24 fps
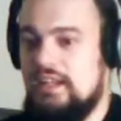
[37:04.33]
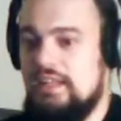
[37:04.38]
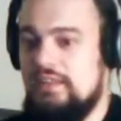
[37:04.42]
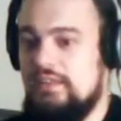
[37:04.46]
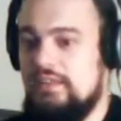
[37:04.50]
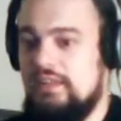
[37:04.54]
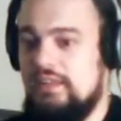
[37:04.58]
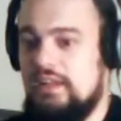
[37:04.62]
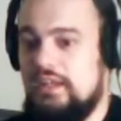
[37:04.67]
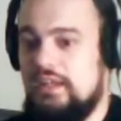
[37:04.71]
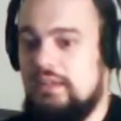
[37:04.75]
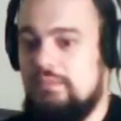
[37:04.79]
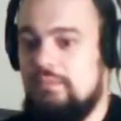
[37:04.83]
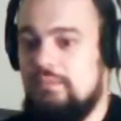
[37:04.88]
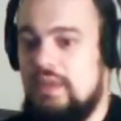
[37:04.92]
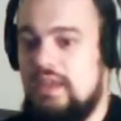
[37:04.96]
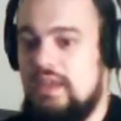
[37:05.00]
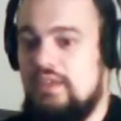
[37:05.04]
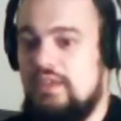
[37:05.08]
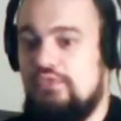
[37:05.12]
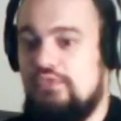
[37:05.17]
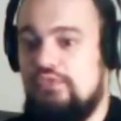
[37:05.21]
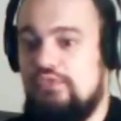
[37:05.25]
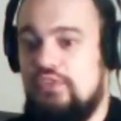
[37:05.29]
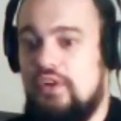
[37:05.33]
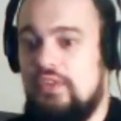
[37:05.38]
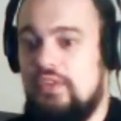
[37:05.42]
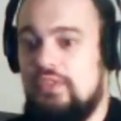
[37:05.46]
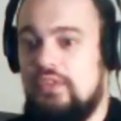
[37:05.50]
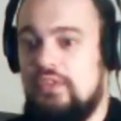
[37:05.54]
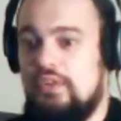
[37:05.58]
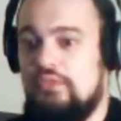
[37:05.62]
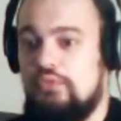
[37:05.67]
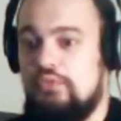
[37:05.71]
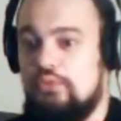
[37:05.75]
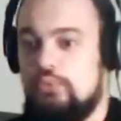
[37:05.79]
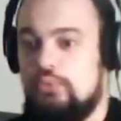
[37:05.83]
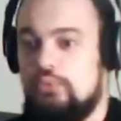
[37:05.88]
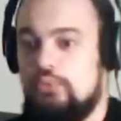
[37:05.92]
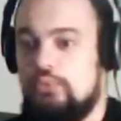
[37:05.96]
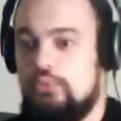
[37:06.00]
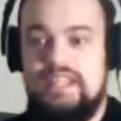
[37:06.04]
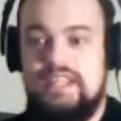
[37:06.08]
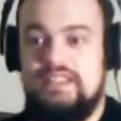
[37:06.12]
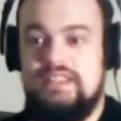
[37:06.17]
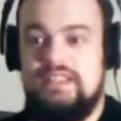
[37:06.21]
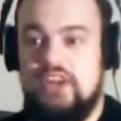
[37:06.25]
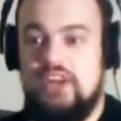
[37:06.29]
can like make fun of
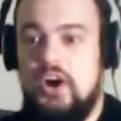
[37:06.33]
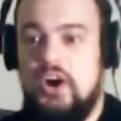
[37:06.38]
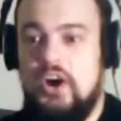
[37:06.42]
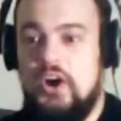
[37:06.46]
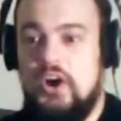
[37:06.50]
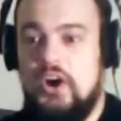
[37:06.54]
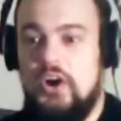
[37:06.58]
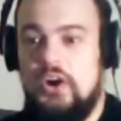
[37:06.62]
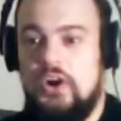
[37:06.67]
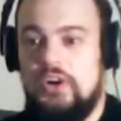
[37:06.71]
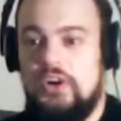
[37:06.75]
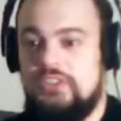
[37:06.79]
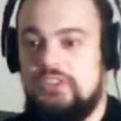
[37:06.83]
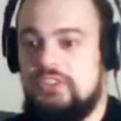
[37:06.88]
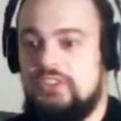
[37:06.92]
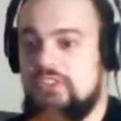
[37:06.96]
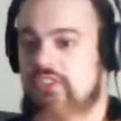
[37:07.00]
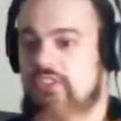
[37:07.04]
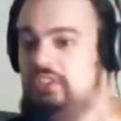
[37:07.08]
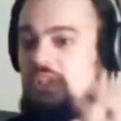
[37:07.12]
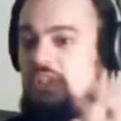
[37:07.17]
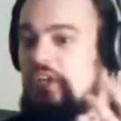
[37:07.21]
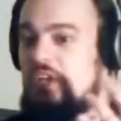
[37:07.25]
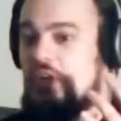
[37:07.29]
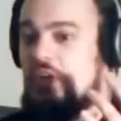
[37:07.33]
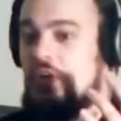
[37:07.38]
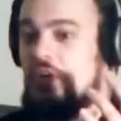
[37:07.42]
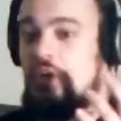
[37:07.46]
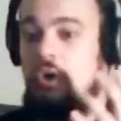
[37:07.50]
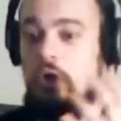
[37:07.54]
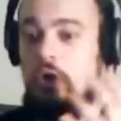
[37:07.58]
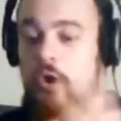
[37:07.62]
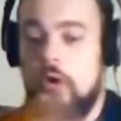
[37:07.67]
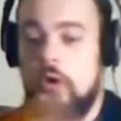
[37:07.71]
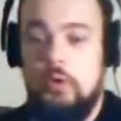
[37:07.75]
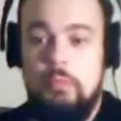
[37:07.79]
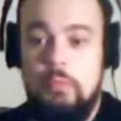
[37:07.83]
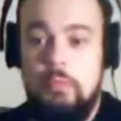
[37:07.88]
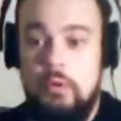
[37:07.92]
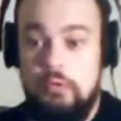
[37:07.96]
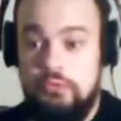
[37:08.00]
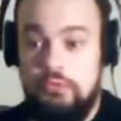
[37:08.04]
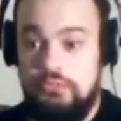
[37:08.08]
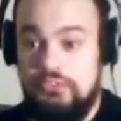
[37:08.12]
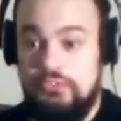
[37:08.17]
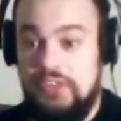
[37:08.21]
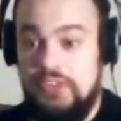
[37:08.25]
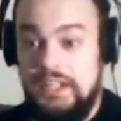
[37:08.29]
retards,
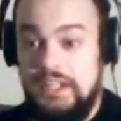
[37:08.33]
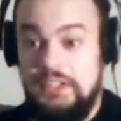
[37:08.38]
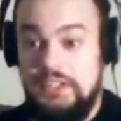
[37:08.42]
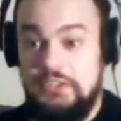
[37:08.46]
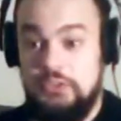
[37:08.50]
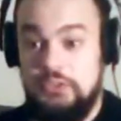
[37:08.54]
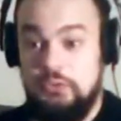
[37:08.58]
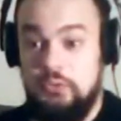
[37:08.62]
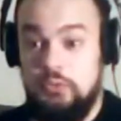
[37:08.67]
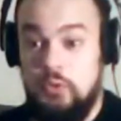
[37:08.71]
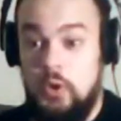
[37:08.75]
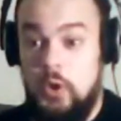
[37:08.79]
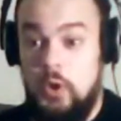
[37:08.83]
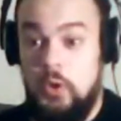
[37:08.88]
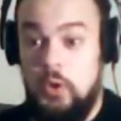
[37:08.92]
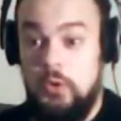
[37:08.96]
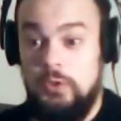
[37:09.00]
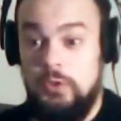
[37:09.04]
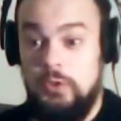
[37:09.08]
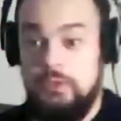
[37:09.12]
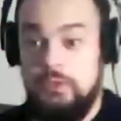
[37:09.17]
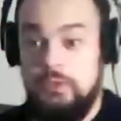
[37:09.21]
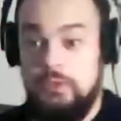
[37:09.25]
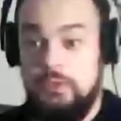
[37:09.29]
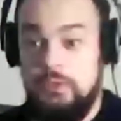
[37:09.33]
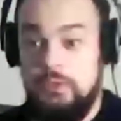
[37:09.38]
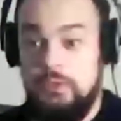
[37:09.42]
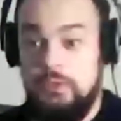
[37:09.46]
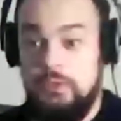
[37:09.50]
homosexuals,